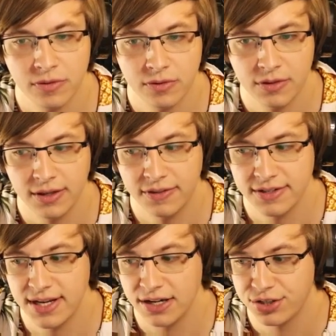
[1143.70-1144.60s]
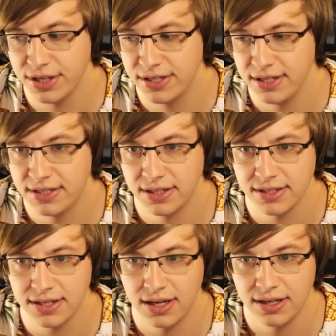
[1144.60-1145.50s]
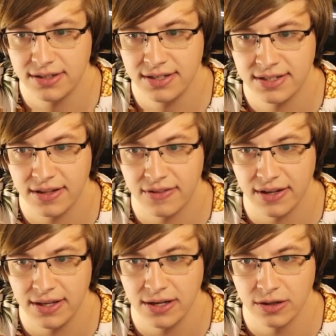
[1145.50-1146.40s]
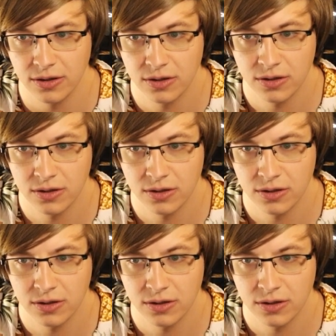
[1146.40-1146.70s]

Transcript: I think this is actually a decent, uh, decent thing here.